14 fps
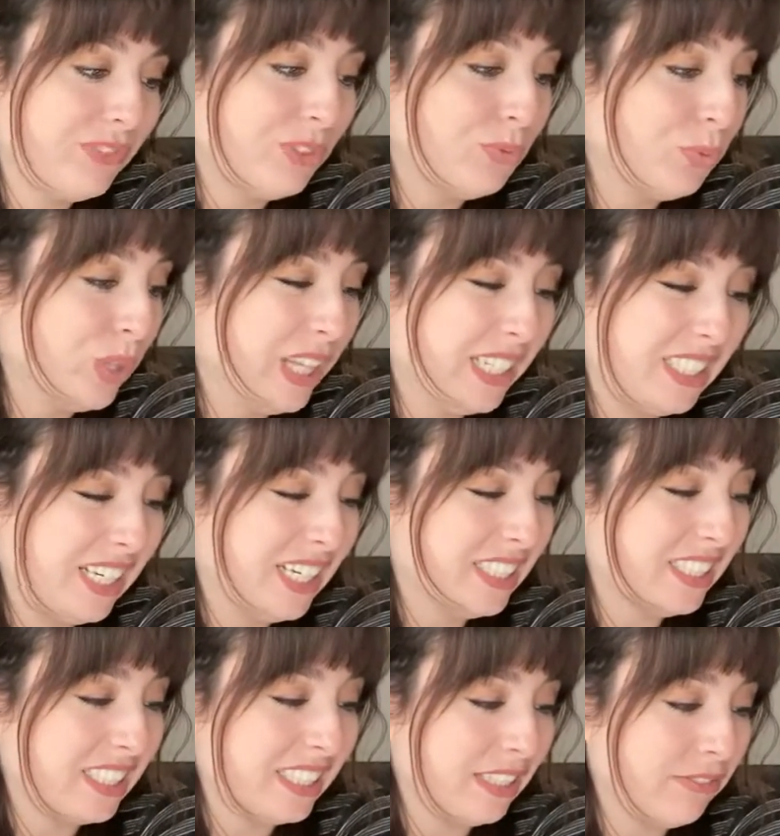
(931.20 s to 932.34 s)
Would they see it as
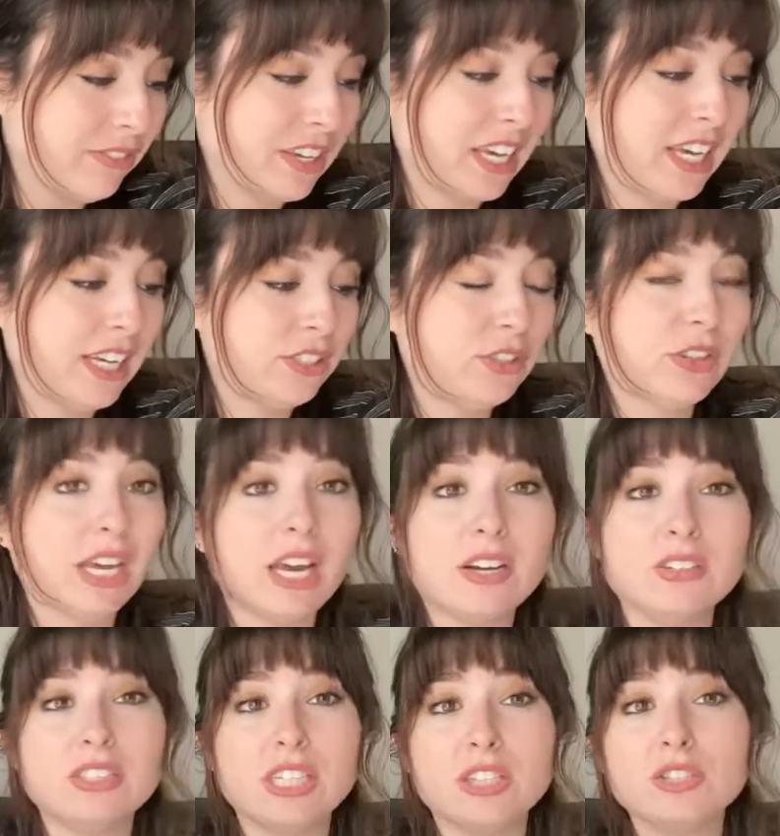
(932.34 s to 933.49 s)
significant? Do they
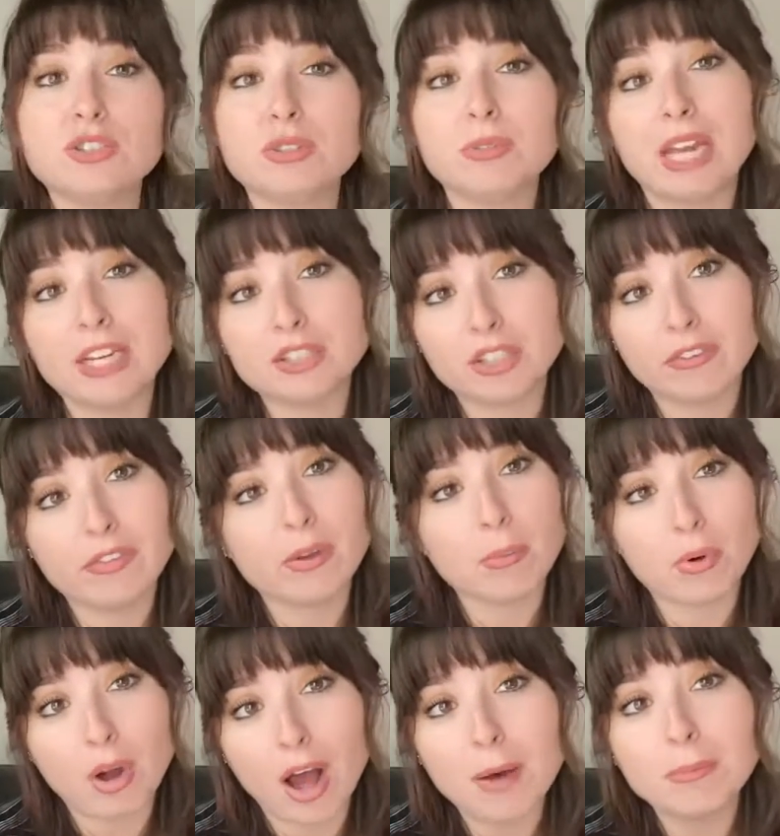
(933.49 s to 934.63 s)
understand the true nature of the
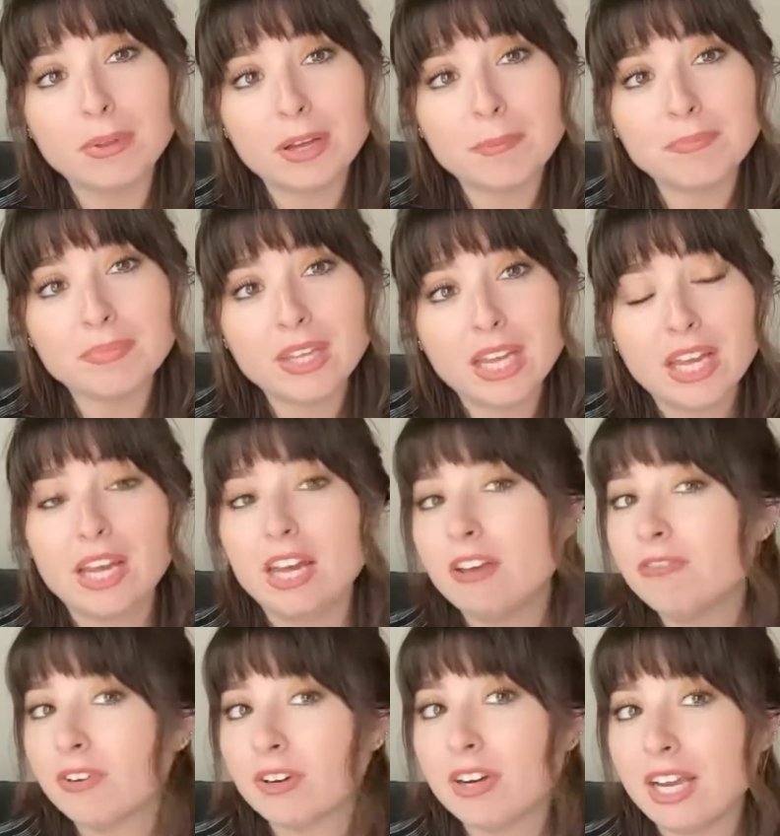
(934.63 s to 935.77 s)
problem?
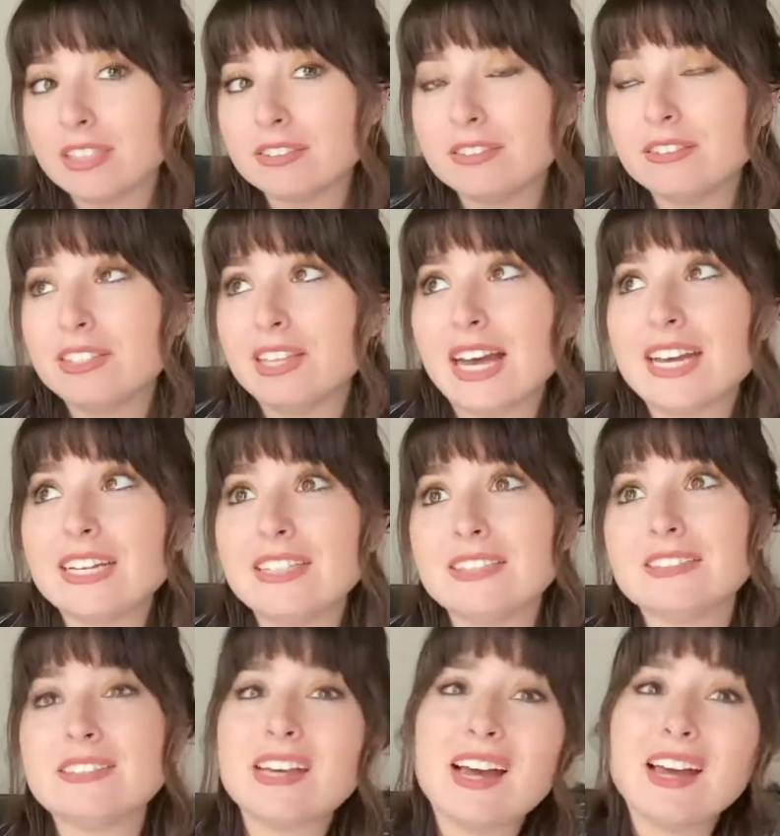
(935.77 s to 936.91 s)
If your answer to that
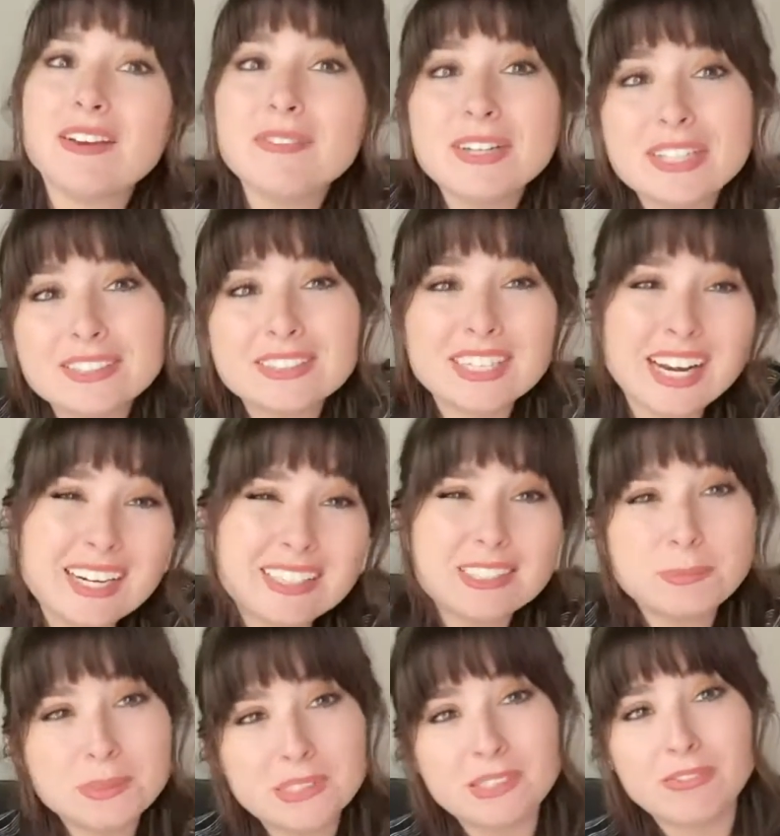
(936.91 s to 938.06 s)
is, well, it's kind of
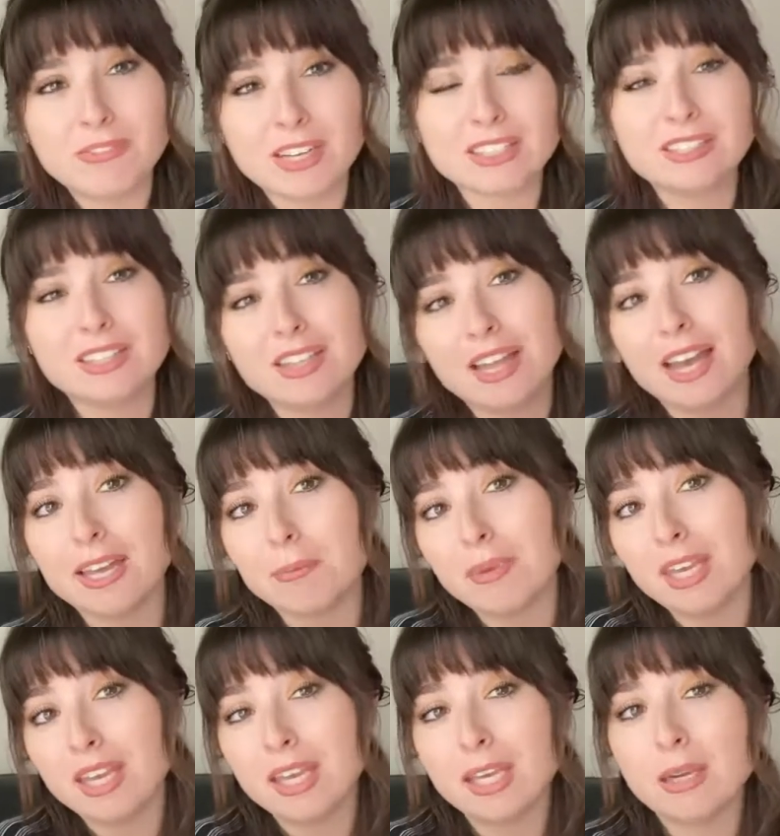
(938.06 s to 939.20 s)
specific to like
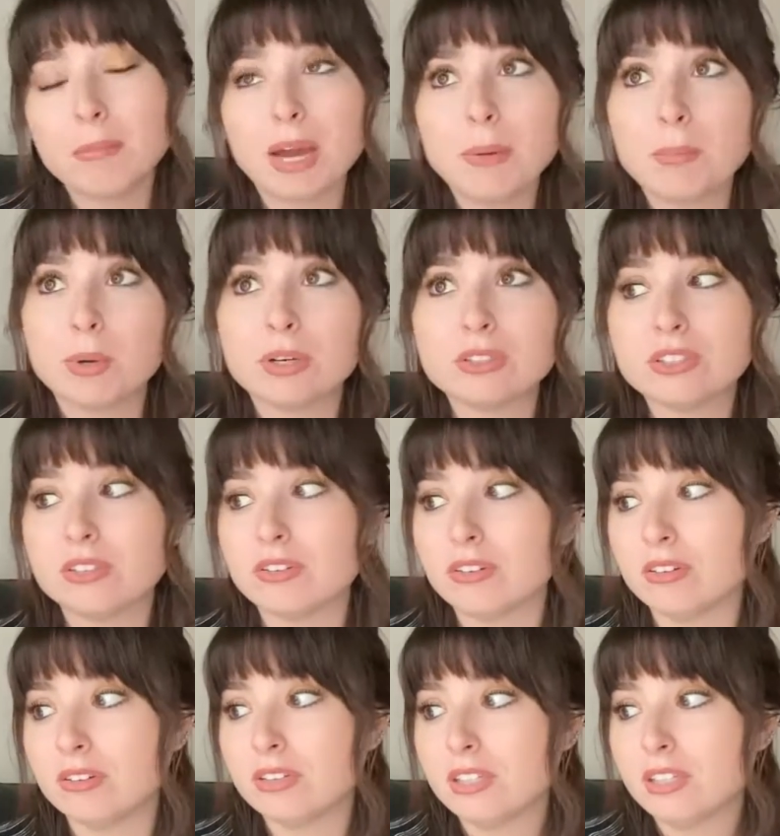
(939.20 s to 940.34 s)
me and my personal